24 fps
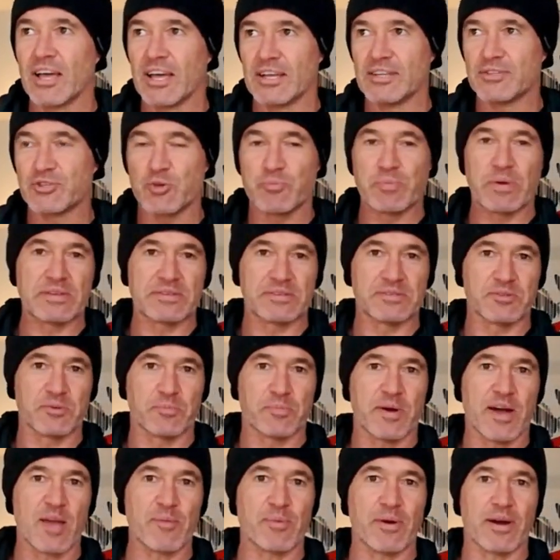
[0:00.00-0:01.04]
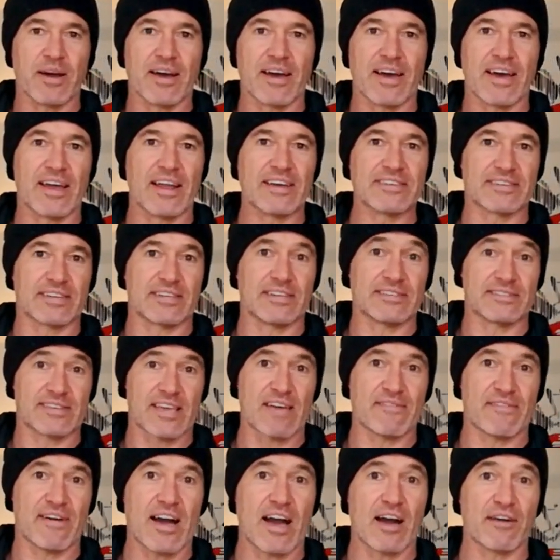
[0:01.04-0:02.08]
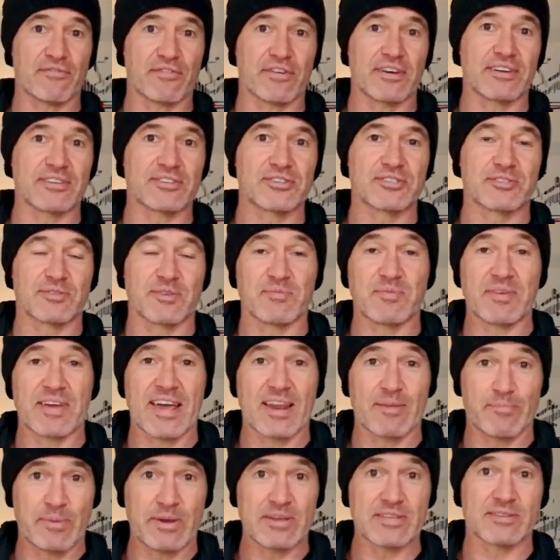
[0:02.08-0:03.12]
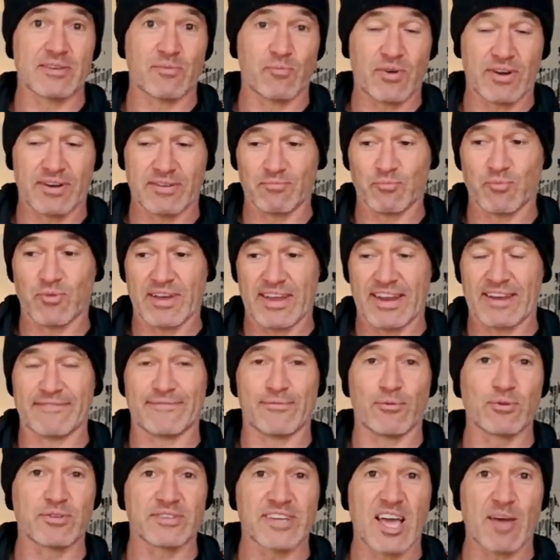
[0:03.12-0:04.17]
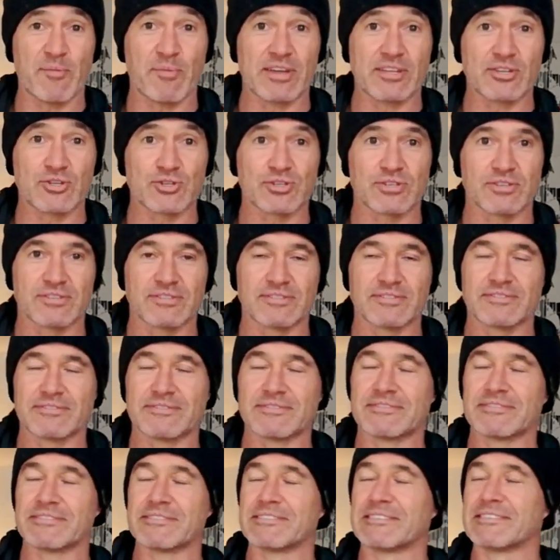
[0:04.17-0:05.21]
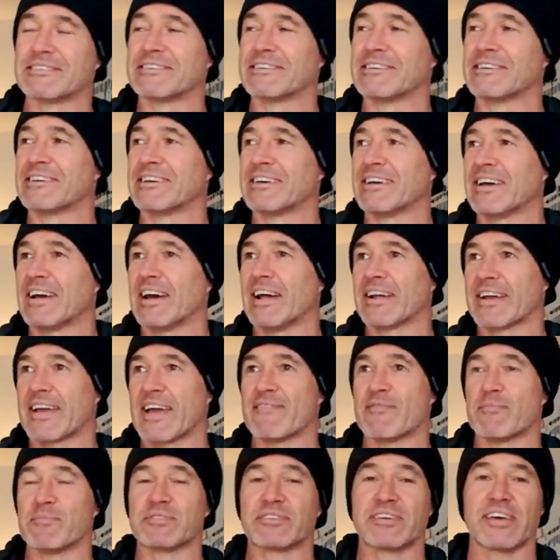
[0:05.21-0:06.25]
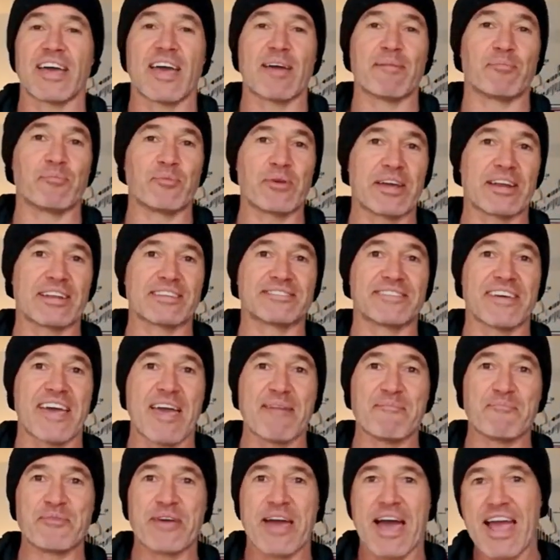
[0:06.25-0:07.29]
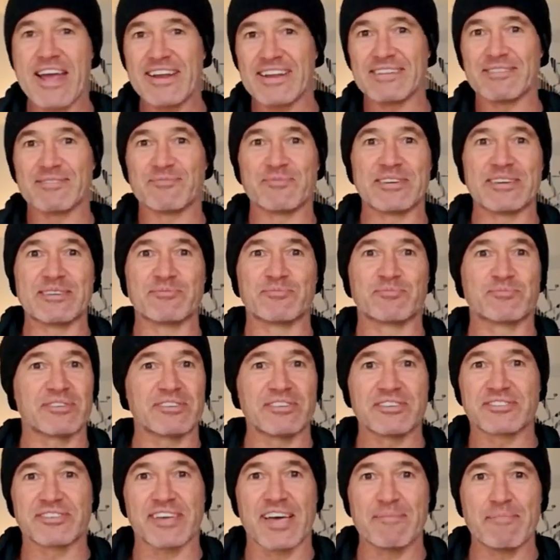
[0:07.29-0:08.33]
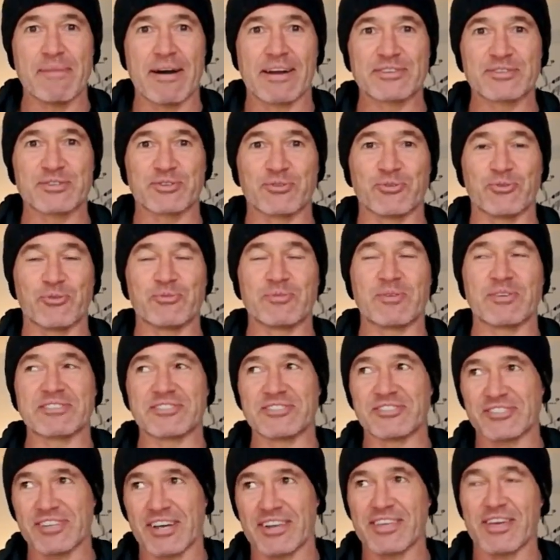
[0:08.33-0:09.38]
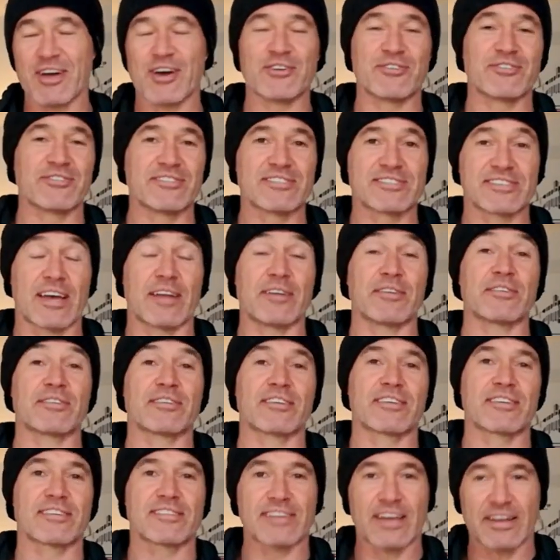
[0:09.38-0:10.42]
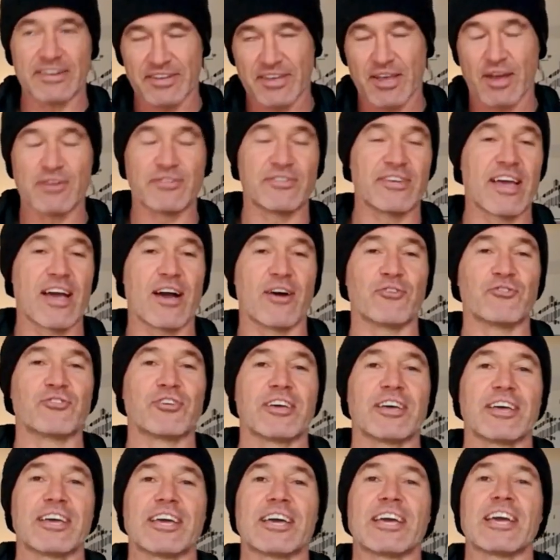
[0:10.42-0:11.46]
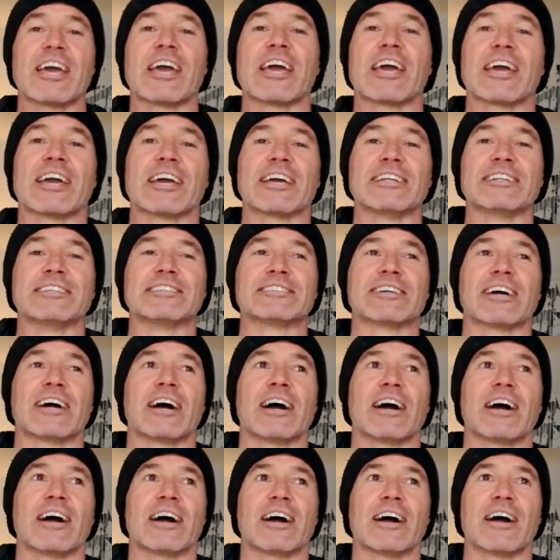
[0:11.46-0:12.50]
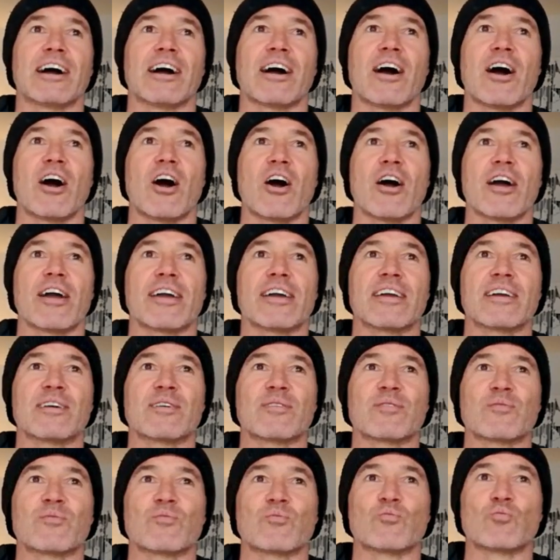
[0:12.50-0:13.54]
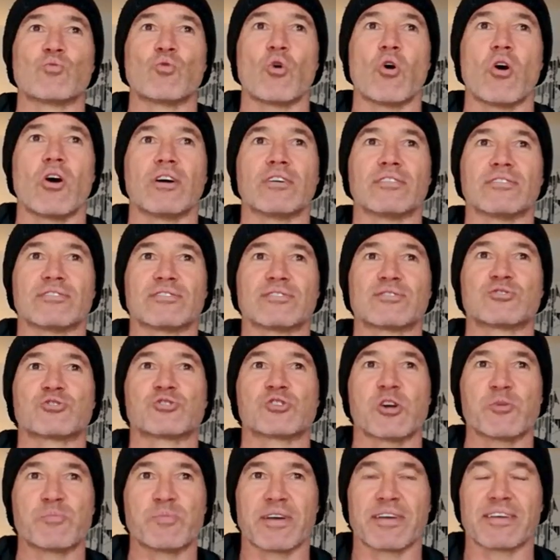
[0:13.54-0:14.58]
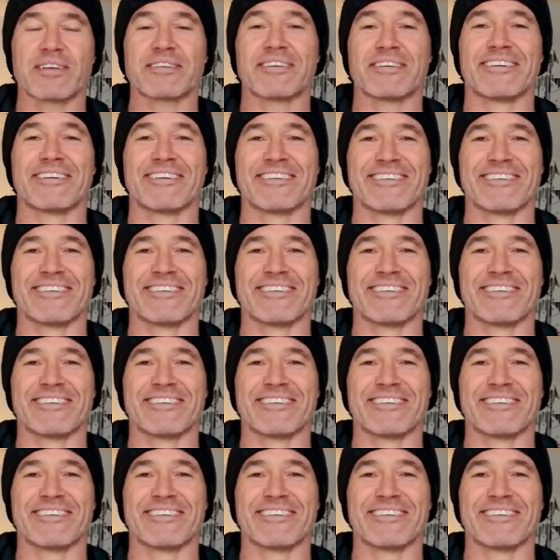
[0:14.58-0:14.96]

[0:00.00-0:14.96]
and two pieces of paper, and I said, let's have half each. So we had a piece of one, we had a full tab each. I gave him a tab, and we had a tab, and we ate it, and we didn't say much at all. We watched the sun start to go down, and I was tripping,